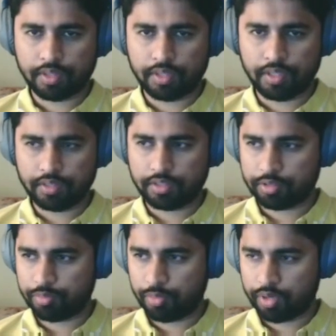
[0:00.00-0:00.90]

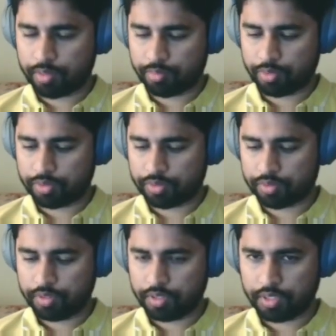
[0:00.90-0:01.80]
This smaller
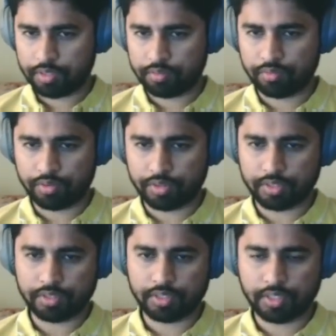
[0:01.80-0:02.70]
portion is
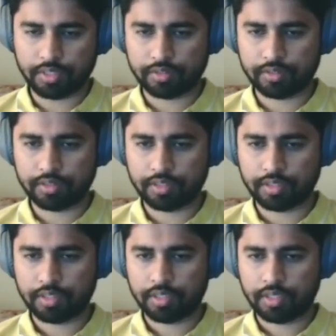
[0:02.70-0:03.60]
46,
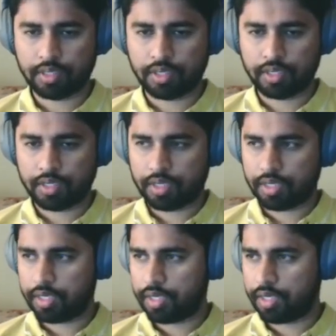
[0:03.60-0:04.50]

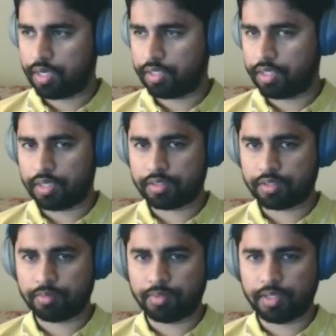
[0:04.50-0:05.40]
and the rest
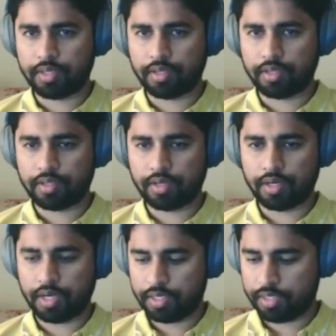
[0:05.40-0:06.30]
of the
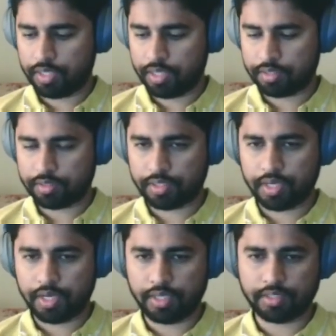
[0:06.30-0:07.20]
line is
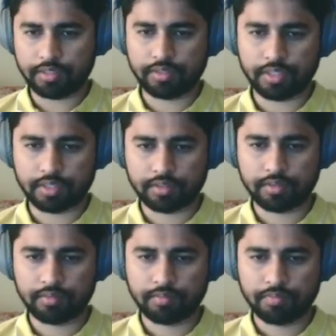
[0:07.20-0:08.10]
86.
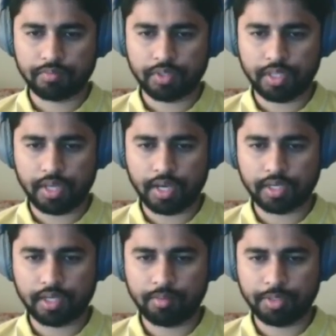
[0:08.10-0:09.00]
The
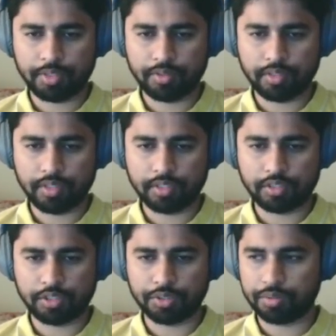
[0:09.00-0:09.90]
angle between these
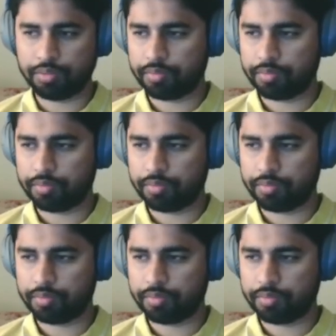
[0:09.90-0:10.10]
two,